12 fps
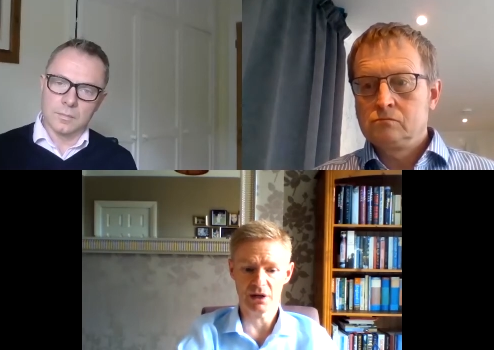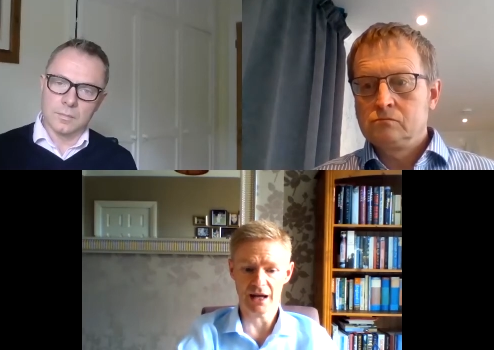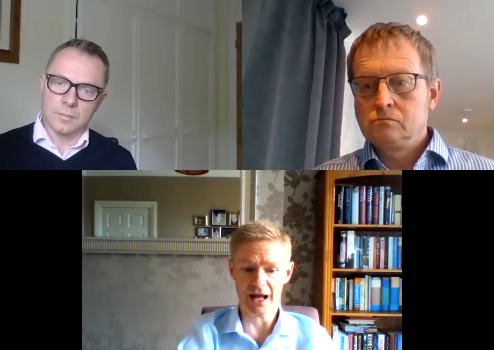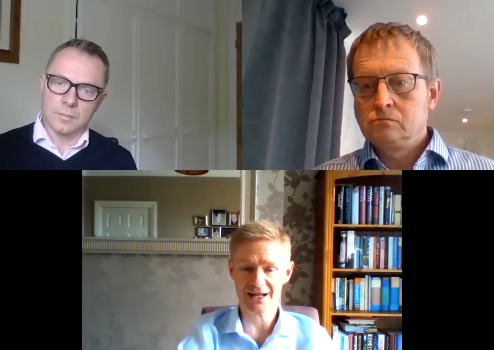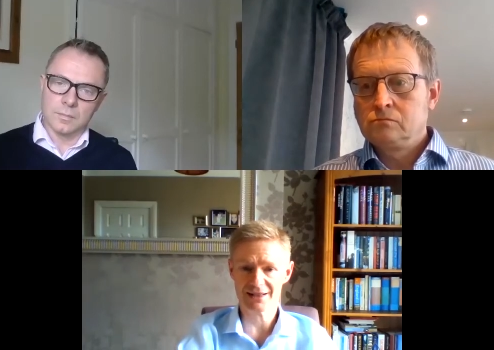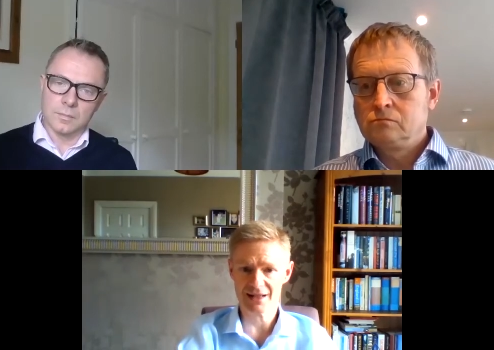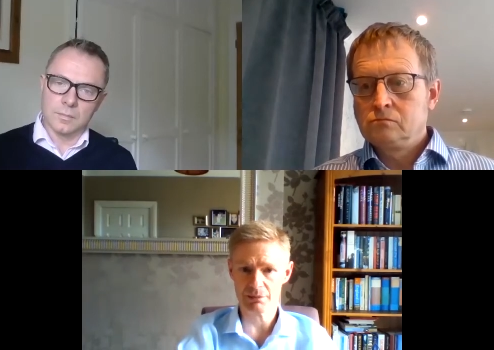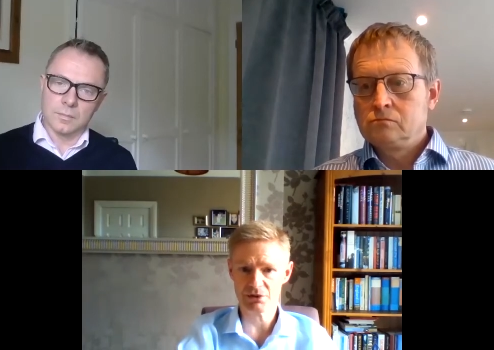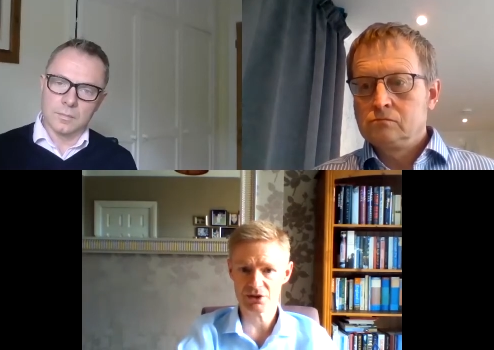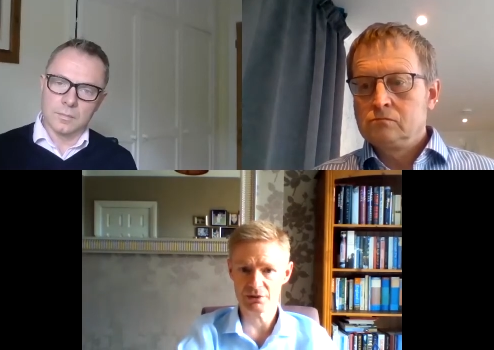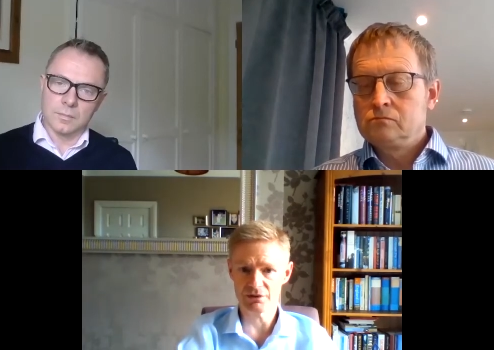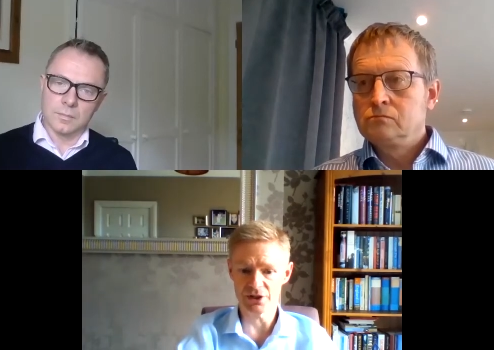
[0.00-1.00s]
Speaker 1: and accept
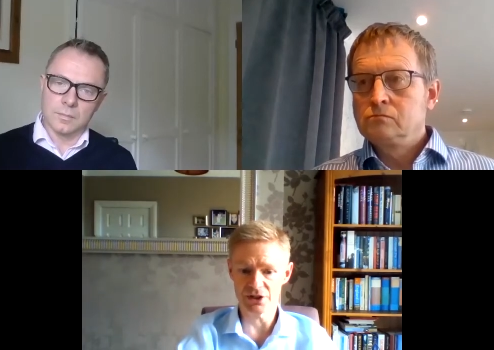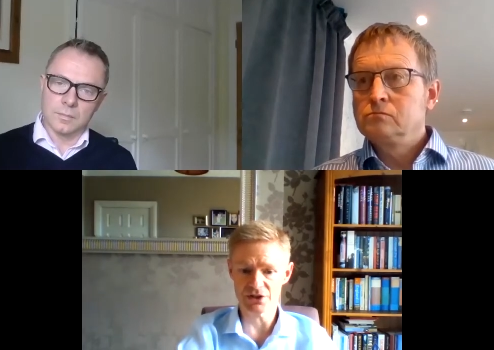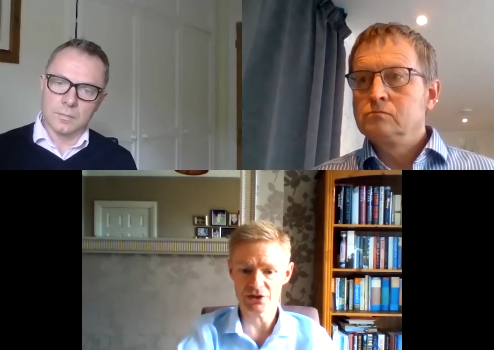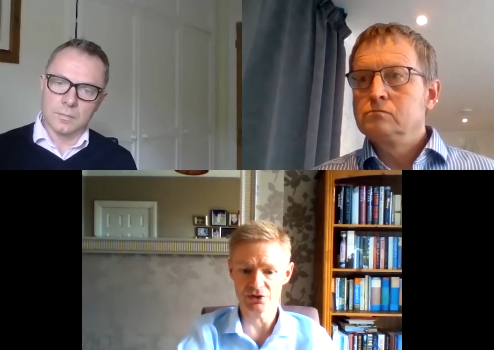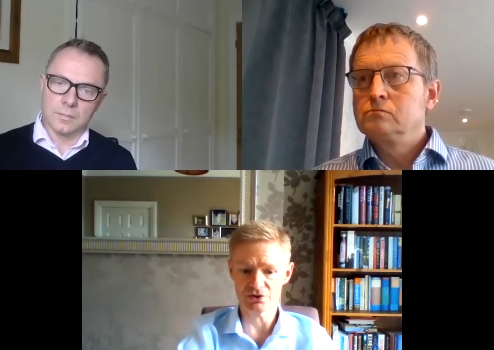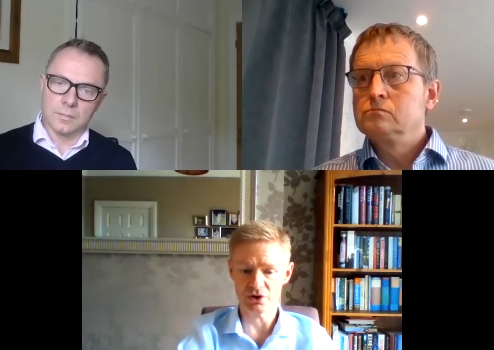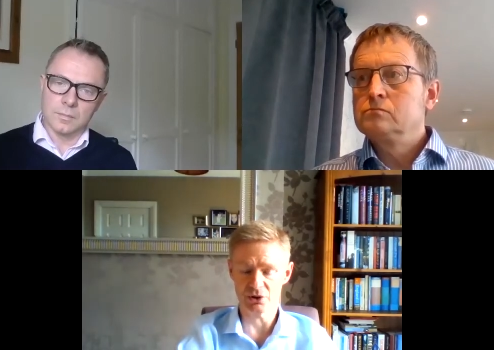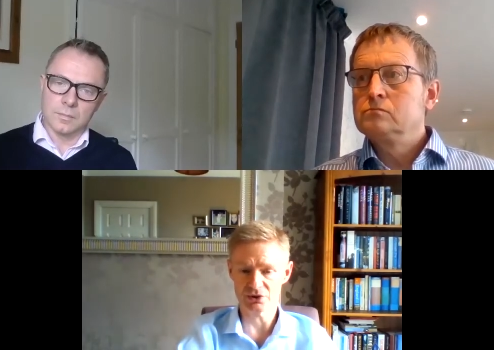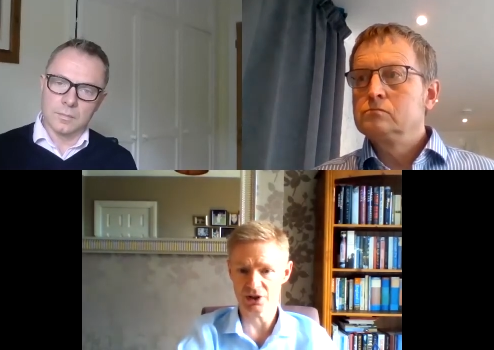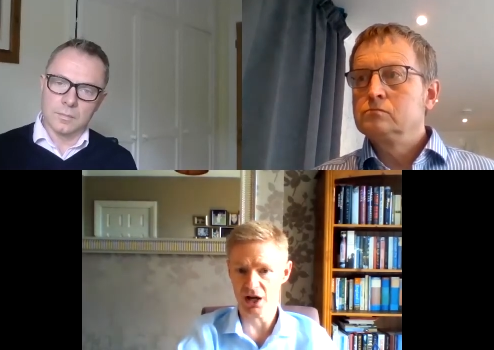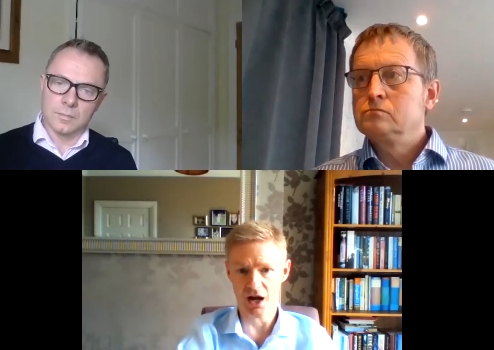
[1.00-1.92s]
some of these controls